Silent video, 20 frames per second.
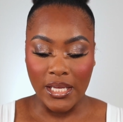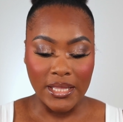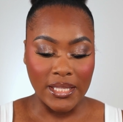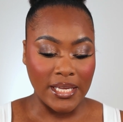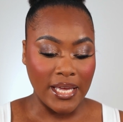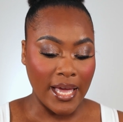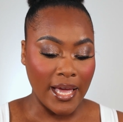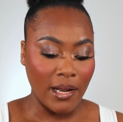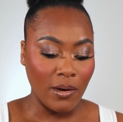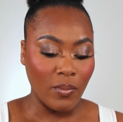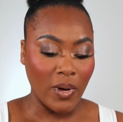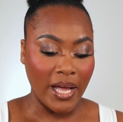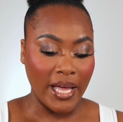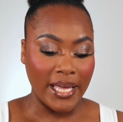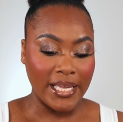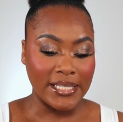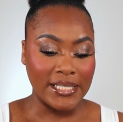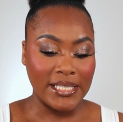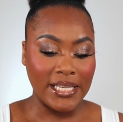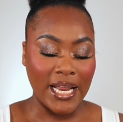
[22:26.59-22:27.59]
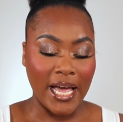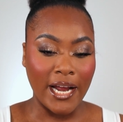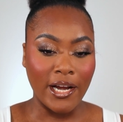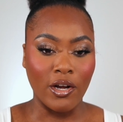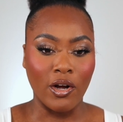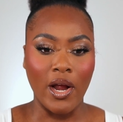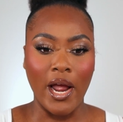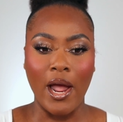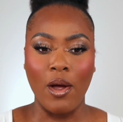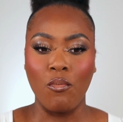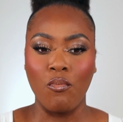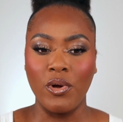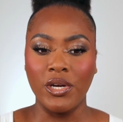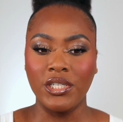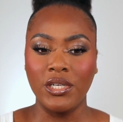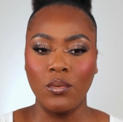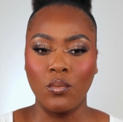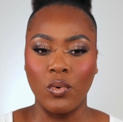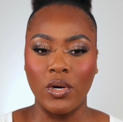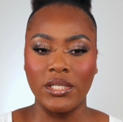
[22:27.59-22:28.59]
The L Y S liner, I
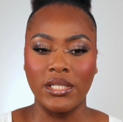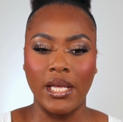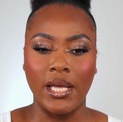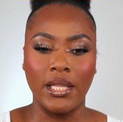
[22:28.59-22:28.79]
wish it was